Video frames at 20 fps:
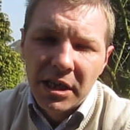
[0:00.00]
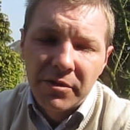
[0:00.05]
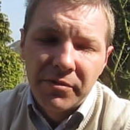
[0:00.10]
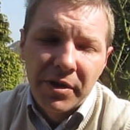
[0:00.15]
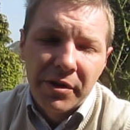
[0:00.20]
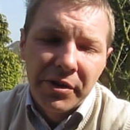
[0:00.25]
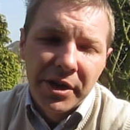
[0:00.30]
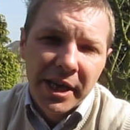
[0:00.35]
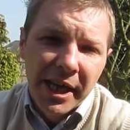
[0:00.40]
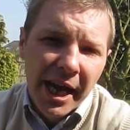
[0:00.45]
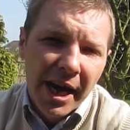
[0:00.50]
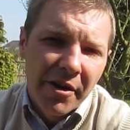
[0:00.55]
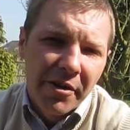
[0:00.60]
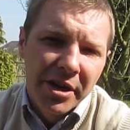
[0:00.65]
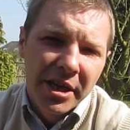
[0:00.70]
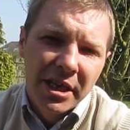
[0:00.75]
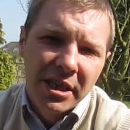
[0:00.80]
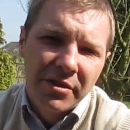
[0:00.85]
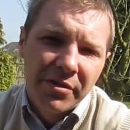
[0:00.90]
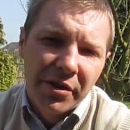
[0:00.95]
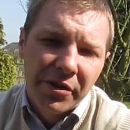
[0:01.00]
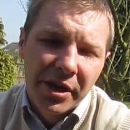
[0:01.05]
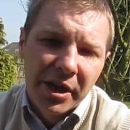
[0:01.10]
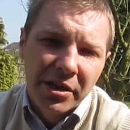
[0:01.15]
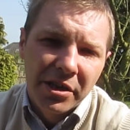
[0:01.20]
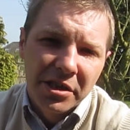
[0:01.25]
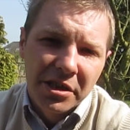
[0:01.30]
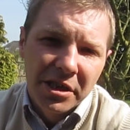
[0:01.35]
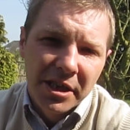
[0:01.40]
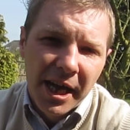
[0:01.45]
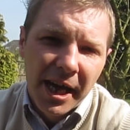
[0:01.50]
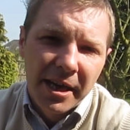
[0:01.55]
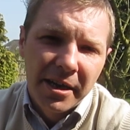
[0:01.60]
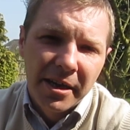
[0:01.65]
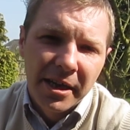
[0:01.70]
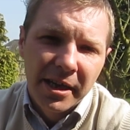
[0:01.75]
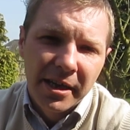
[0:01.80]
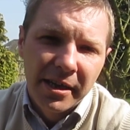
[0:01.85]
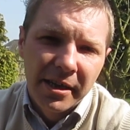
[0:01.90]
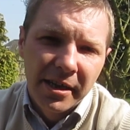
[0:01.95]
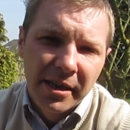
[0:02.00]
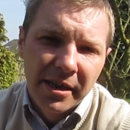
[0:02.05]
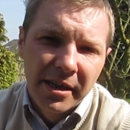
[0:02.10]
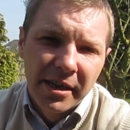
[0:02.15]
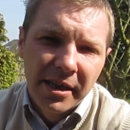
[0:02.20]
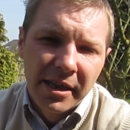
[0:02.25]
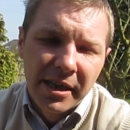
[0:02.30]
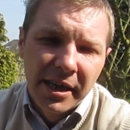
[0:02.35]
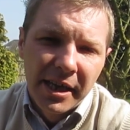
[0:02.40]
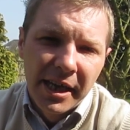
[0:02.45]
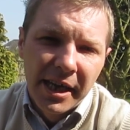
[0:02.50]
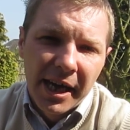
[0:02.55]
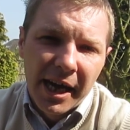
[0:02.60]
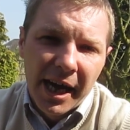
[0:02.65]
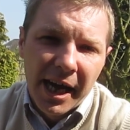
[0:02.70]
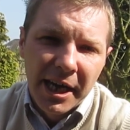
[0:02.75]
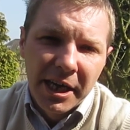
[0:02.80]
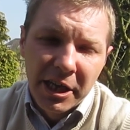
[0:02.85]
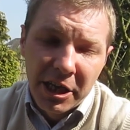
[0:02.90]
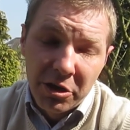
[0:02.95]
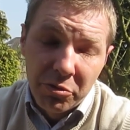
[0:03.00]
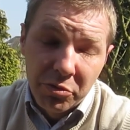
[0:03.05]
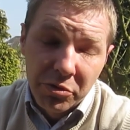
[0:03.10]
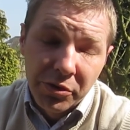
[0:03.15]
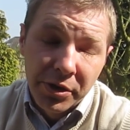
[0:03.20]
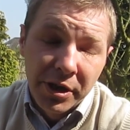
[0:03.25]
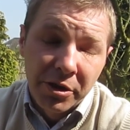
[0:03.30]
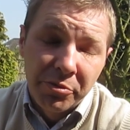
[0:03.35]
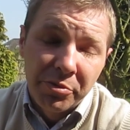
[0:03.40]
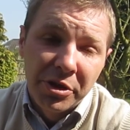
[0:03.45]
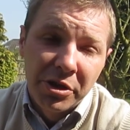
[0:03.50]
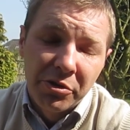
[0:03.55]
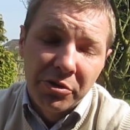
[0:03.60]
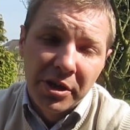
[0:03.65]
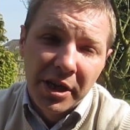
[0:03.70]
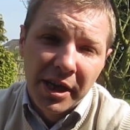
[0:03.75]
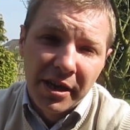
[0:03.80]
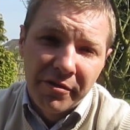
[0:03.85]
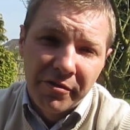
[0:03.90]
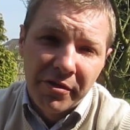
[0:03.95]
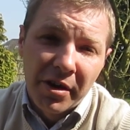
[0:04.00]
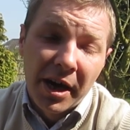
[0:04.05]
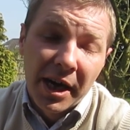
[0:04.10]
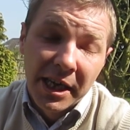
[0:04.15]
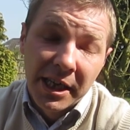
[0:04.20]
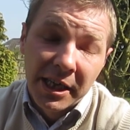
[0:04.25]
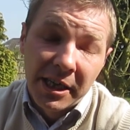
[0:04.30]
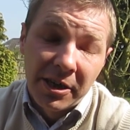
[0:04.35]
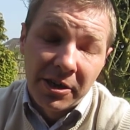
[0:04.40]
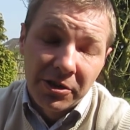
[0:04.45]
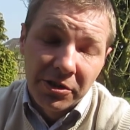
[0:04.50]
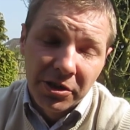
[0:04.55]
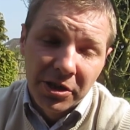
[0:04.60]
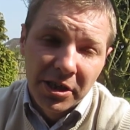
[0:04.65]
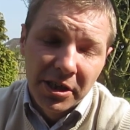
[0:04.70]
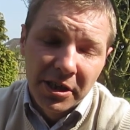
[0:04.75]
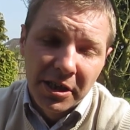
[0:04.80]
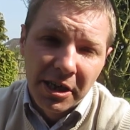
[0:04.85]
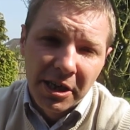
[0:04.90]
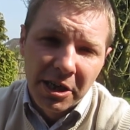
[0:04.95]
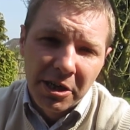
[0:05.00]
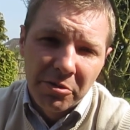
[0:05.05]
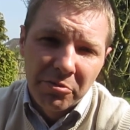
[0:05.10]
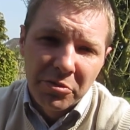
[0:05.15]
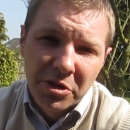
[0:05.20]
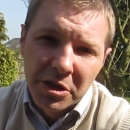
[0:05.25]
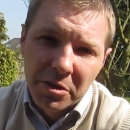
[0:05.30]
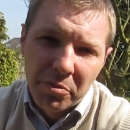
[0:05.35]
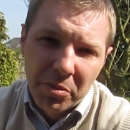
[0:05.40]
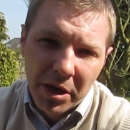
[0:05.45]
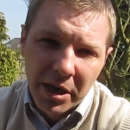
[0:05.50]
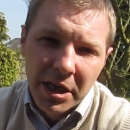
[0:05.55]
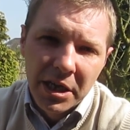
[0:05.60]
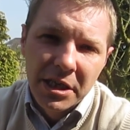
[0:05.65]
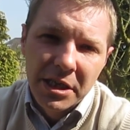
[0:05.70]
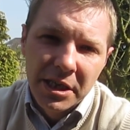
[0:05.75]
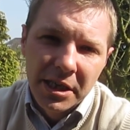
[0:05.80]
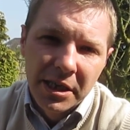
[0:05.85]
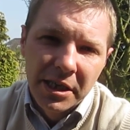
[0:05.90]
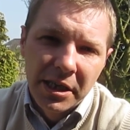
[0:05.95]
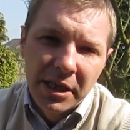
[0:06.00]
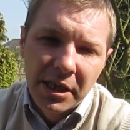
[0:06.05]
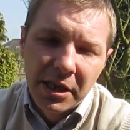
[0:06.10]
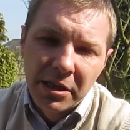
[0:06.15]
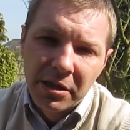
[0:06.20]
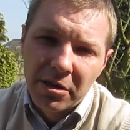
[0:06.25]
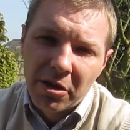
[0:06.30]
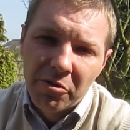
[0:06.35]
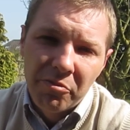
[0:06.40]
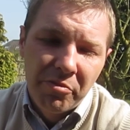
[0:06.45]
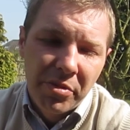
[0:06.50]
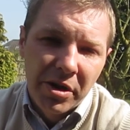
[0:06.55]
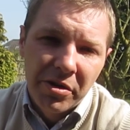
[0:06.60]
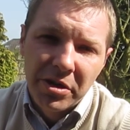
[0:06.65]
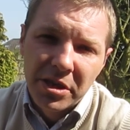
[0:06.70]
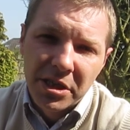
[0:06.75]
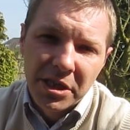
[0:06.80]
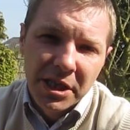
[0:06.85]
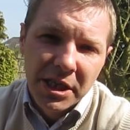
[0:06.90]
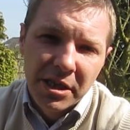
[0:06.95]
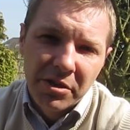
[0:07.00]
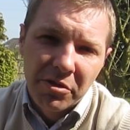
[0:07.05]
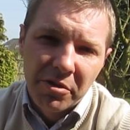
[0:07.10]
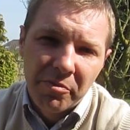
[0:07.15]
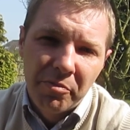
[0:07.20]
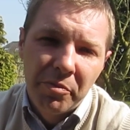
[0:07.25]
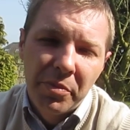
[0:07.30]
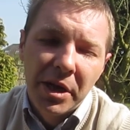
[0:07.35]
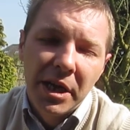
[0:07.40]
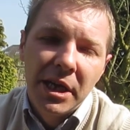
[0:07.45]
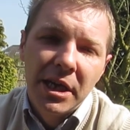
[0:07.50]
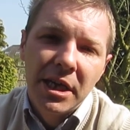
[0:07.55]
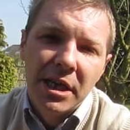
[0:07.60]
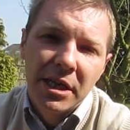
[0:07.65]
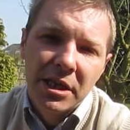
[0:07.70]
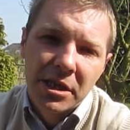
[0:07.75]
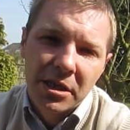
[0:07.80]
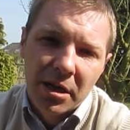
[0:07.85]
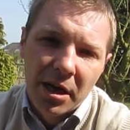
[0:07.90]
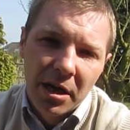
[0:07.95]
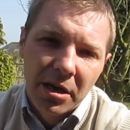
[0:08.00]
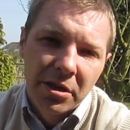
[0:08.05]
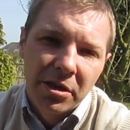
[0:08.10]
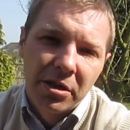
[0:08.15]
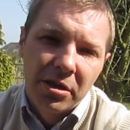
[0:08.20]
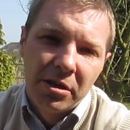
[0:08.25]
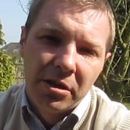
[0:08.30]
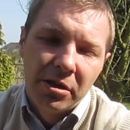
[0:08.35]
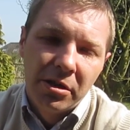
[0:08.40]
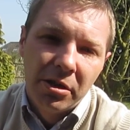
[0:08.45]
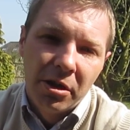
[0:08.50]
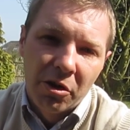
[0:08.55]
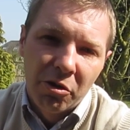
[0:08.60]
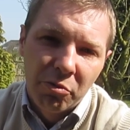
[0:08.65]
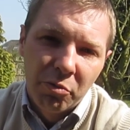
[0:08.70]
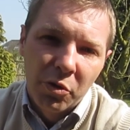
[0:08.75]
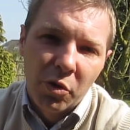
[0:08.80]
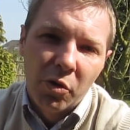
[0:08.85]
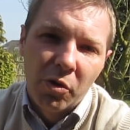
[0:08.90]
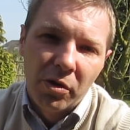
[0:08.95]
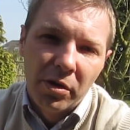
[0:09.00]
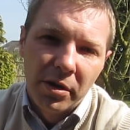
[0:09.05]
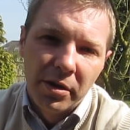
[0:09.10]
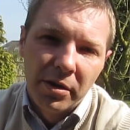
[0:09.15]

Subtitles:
very caring, he's very understanding, and he will help you if I can't. So please, don't bury the secret. Be silent no more.